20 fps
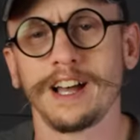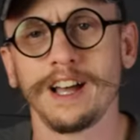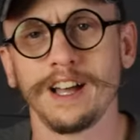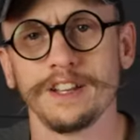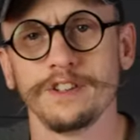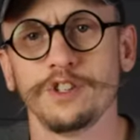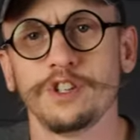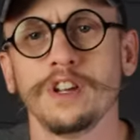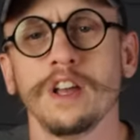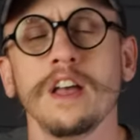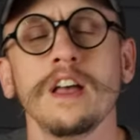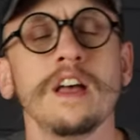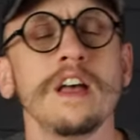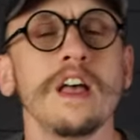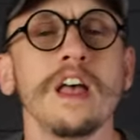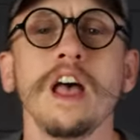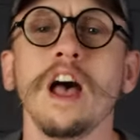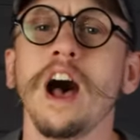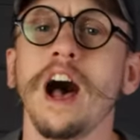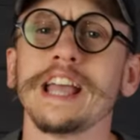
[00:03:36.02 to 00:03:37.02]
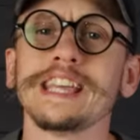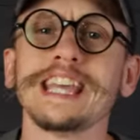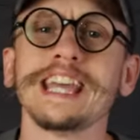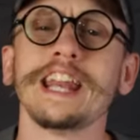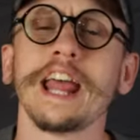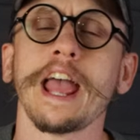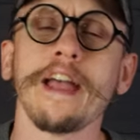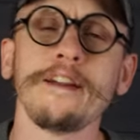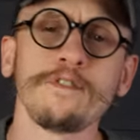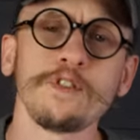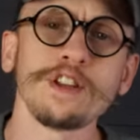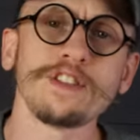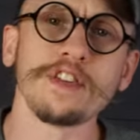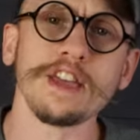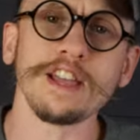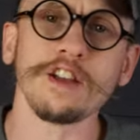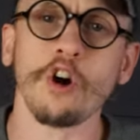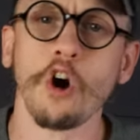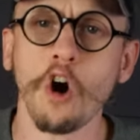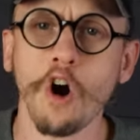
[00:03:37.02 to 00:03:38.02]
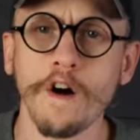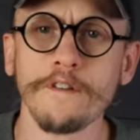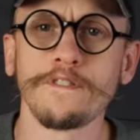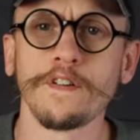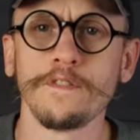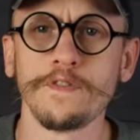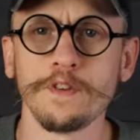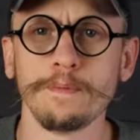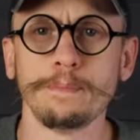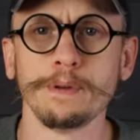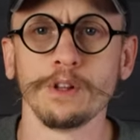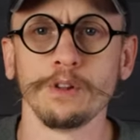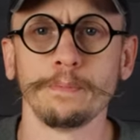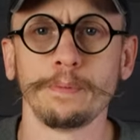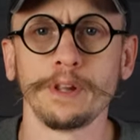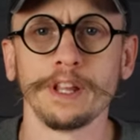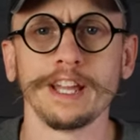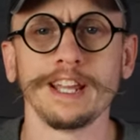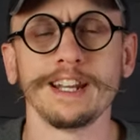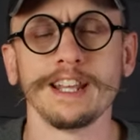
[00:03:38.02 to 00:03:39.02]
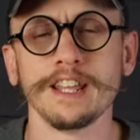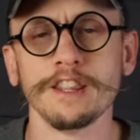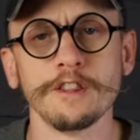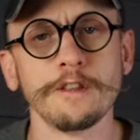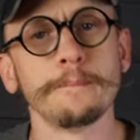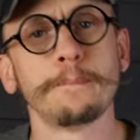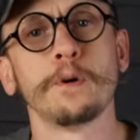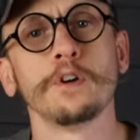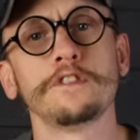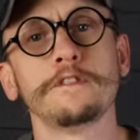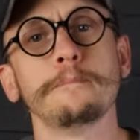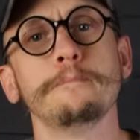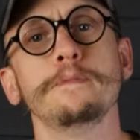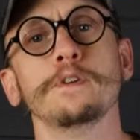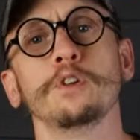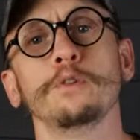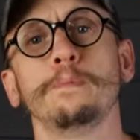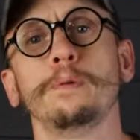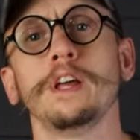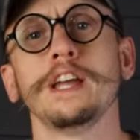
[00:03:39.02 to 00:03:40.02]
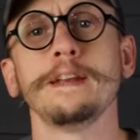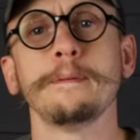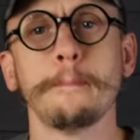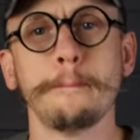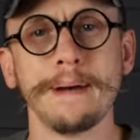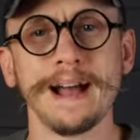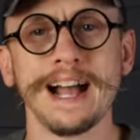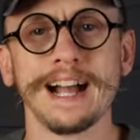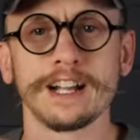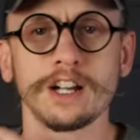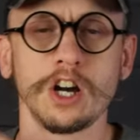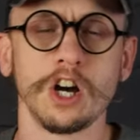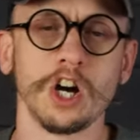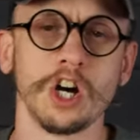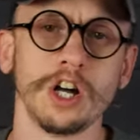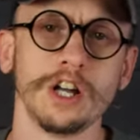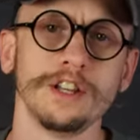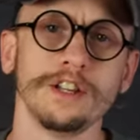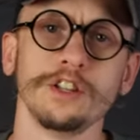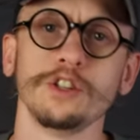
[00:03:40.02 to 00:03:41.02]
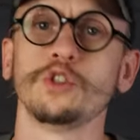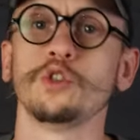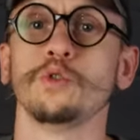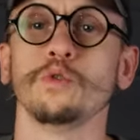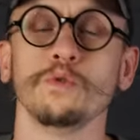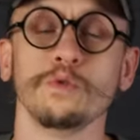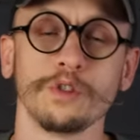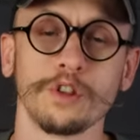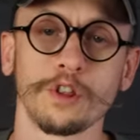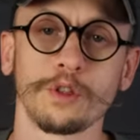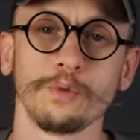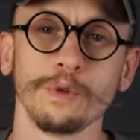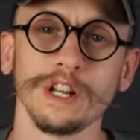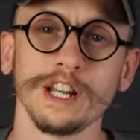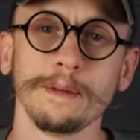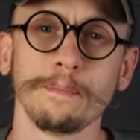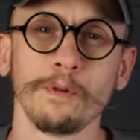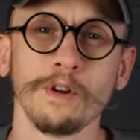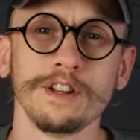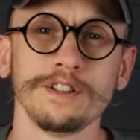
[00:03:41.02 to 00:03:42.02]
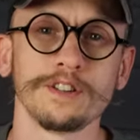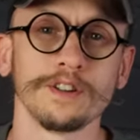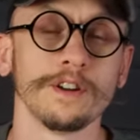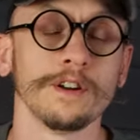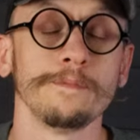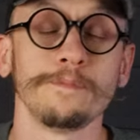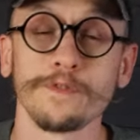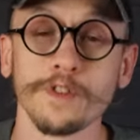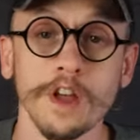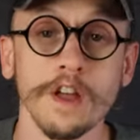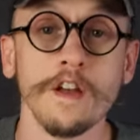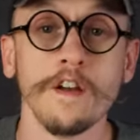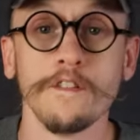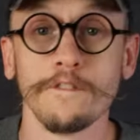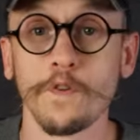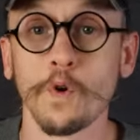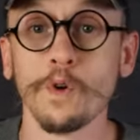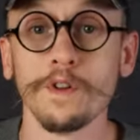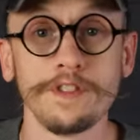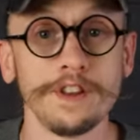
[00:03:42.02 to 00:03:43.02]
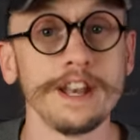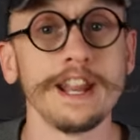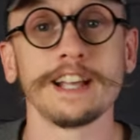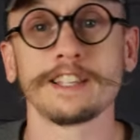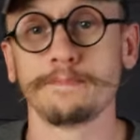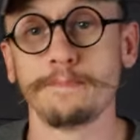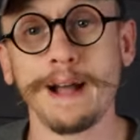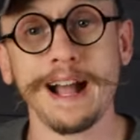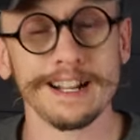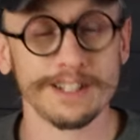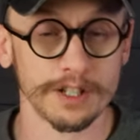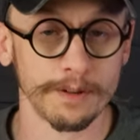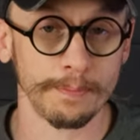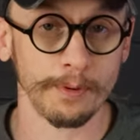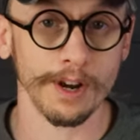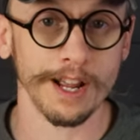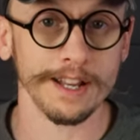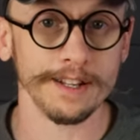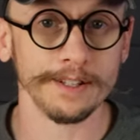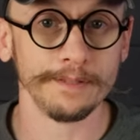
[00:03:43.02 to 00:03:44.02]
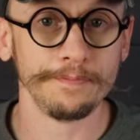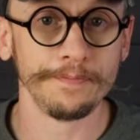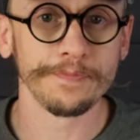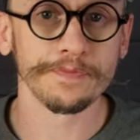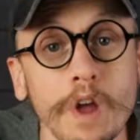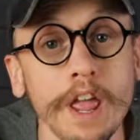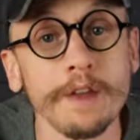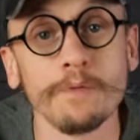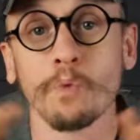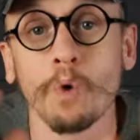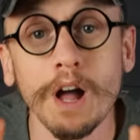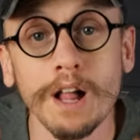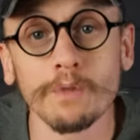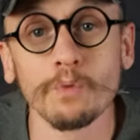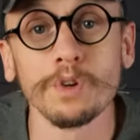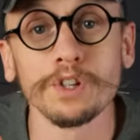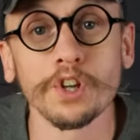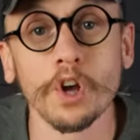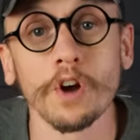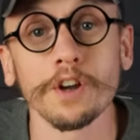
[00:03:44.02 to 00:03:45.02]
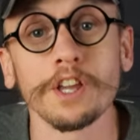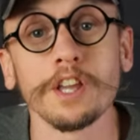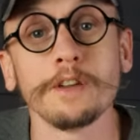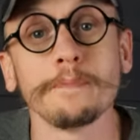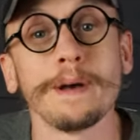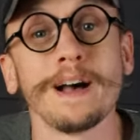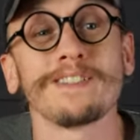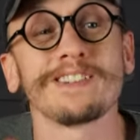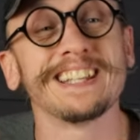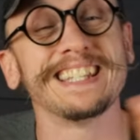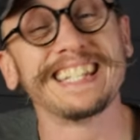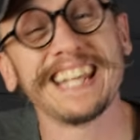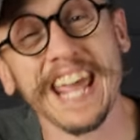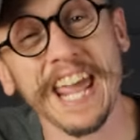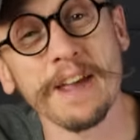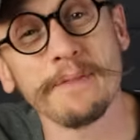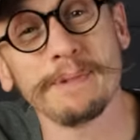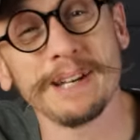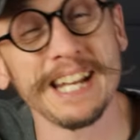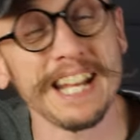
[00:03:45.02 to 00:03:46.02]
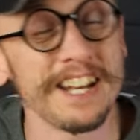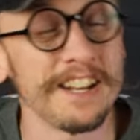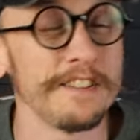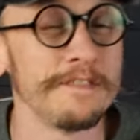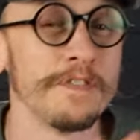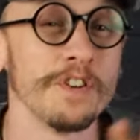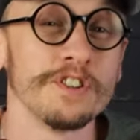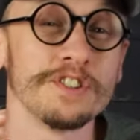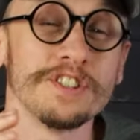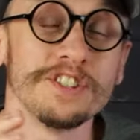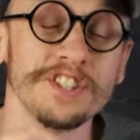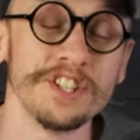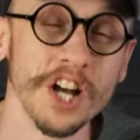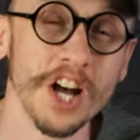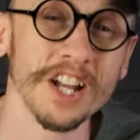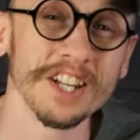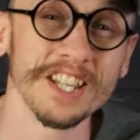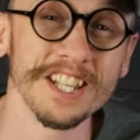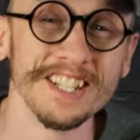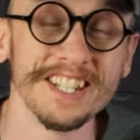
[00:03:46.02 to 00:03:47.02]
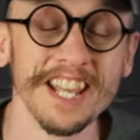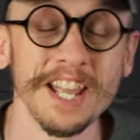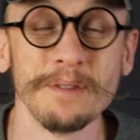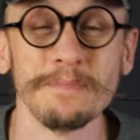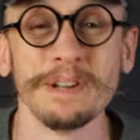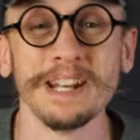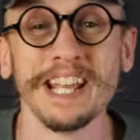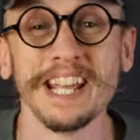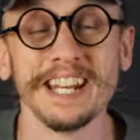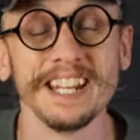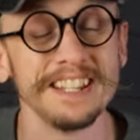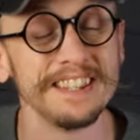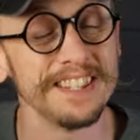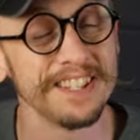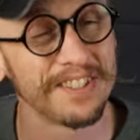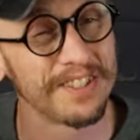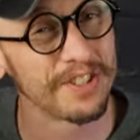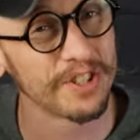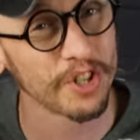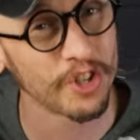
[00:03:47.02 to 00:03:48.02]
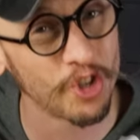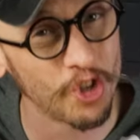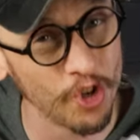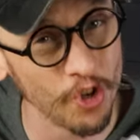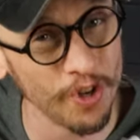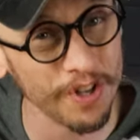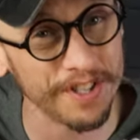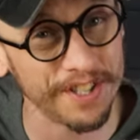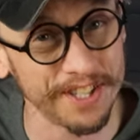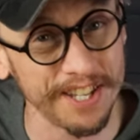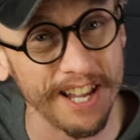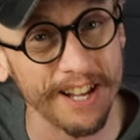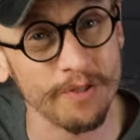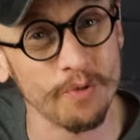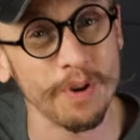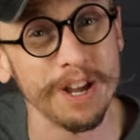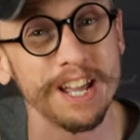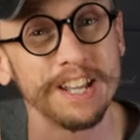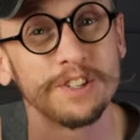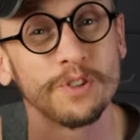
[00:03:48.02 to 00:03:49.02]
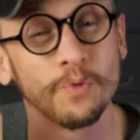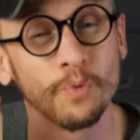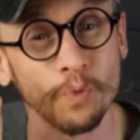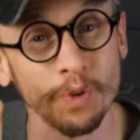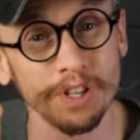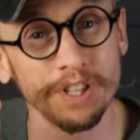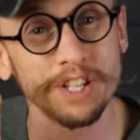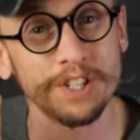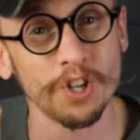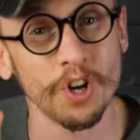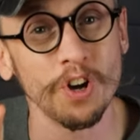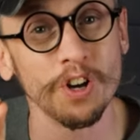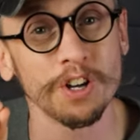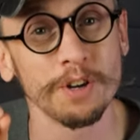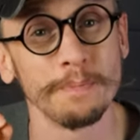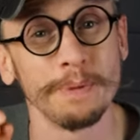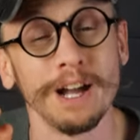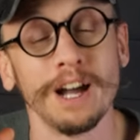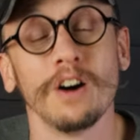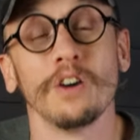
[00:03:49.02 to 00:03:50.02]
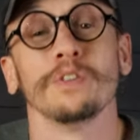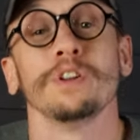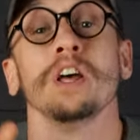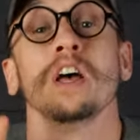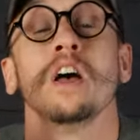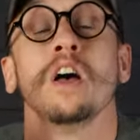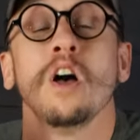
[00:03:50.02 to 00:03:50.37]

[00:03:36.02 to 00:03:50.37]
touch. I get everything off of the build plate and then put the build plate back on to the 3D printer for the next batch to print. And while we're talking about contaminated versus non contaminated, this is a good segue to really talk about